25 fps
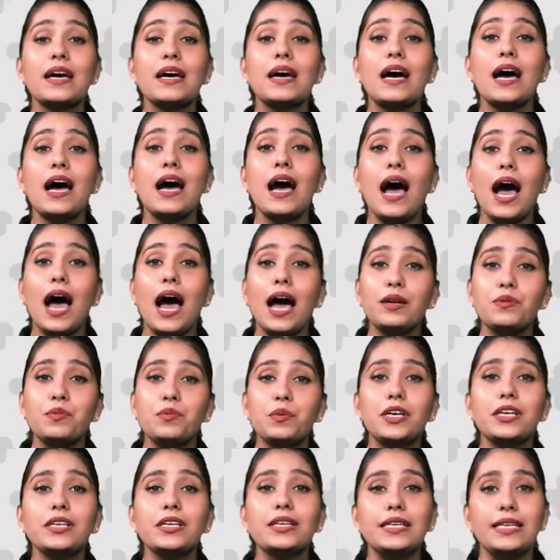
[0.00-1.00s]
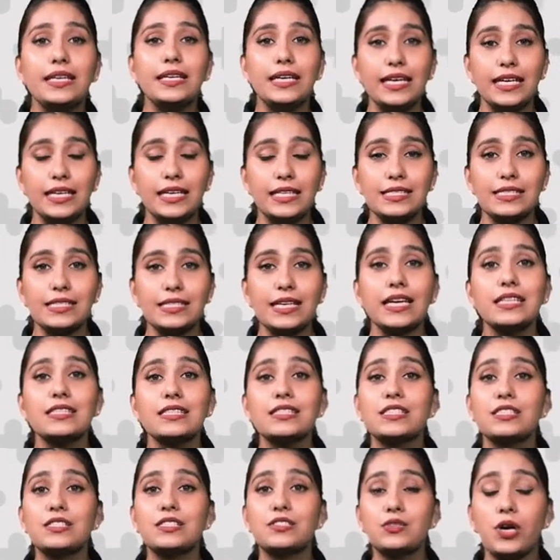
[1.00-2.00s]
Hardware needs
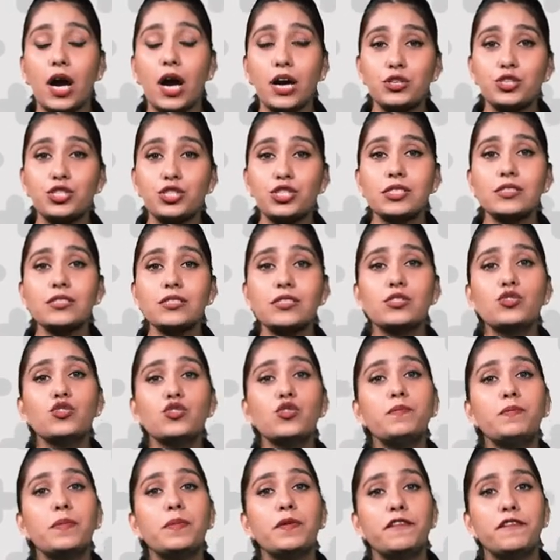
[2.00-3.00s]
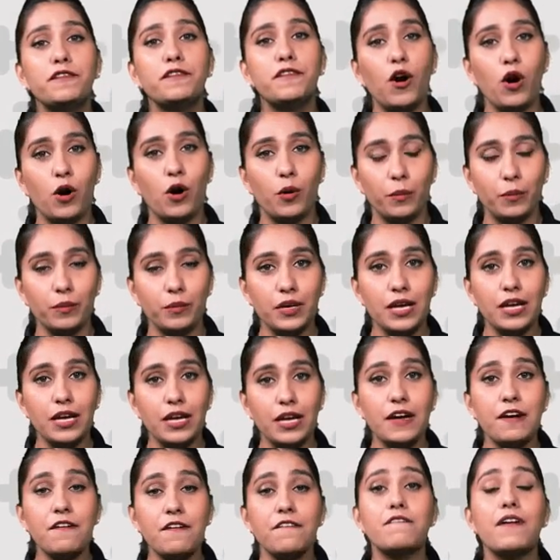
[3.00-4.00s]
instructions to perform,
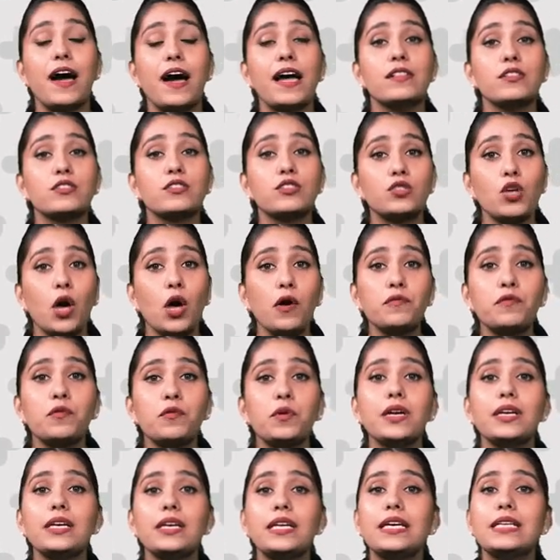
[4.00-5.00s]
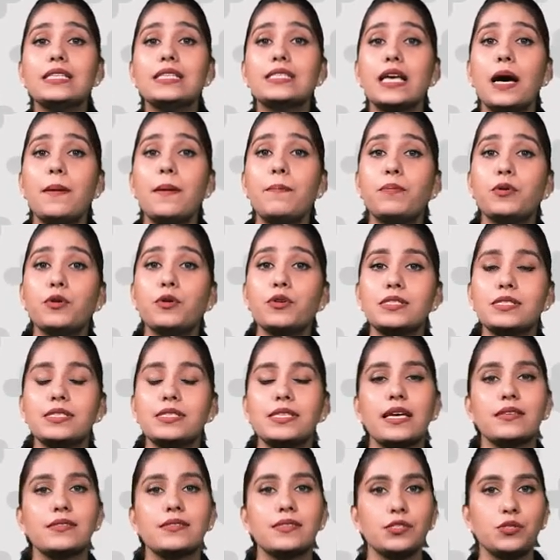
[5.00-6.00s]
while software needs a
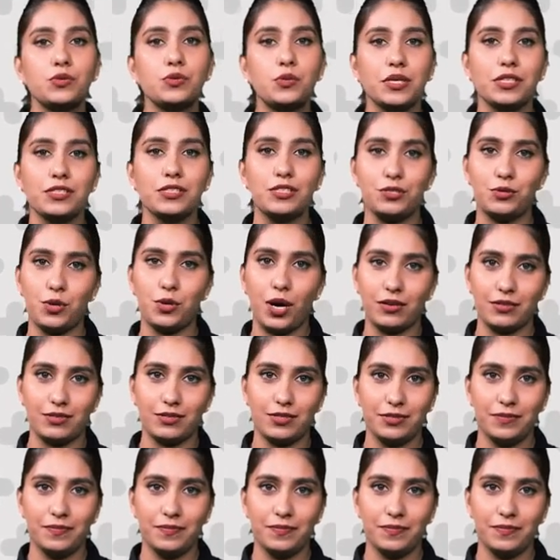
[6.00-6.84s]
processor to instruct.